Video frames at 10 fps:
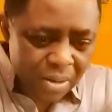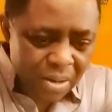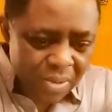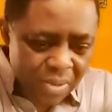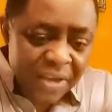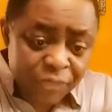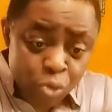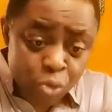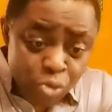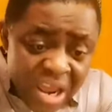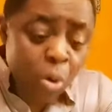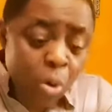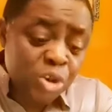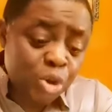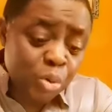That if you really
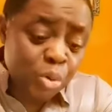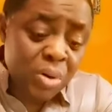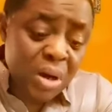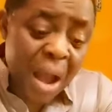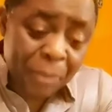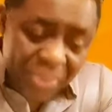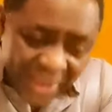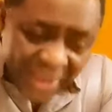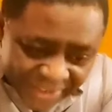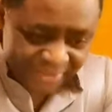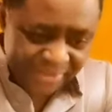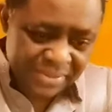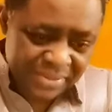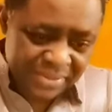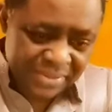want to appease
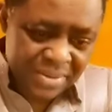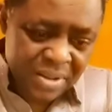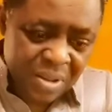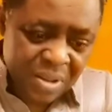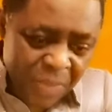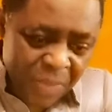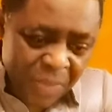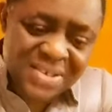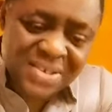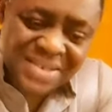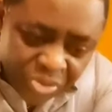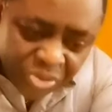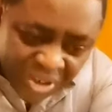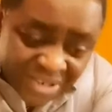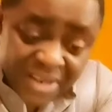the
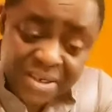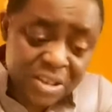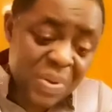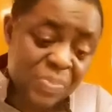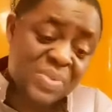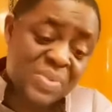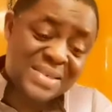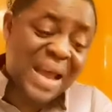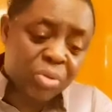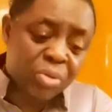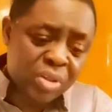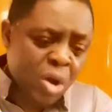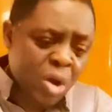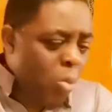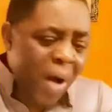Southeast, indeed the people of the South,
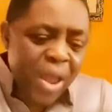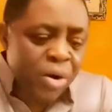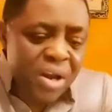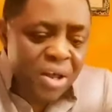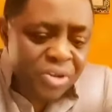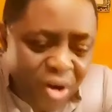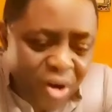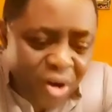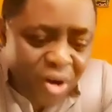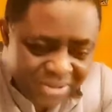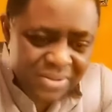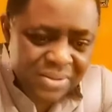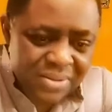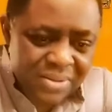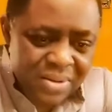why on earth not?
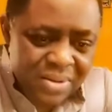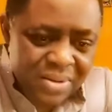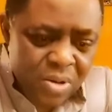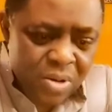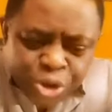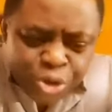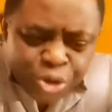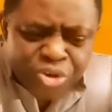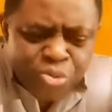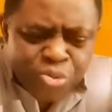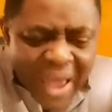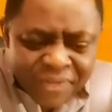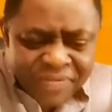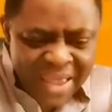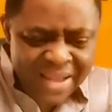Why shouldn't we
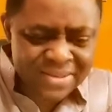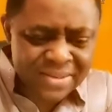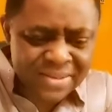have that?